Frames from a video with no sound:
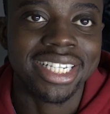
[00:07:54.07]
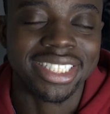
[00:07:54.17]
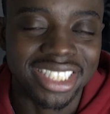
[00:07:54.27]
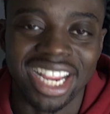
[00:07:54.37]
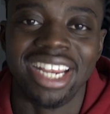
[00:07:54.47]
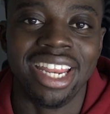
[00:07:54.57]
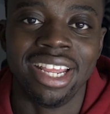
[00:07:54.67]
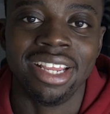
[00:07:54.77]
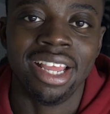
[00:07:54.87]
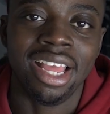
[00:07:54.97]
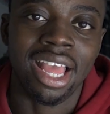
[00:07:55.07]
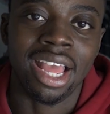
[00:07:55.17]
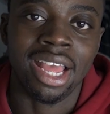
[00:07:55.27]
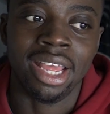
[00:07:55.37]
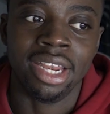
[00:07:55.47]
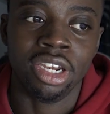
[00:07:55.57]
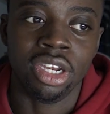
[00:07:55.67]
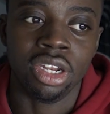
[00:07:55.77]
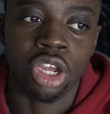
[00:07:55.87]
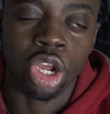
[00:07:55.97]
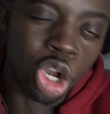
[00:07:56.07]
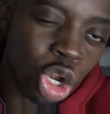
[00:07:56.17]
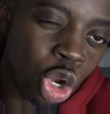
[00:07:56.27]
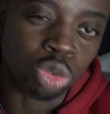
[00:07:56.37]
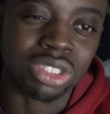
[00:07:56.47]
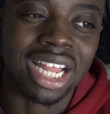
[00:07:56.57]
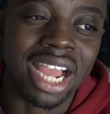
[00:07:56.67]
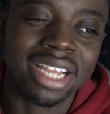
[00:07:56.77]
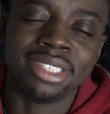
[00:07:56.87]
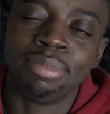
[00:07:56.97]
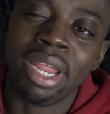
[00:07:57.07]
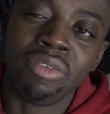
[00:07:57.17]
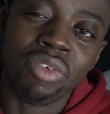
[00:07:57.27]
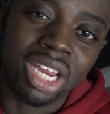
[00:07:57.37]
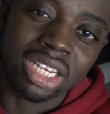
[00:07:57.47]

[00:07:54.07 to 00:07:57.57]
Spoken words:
shading and close lines, paying really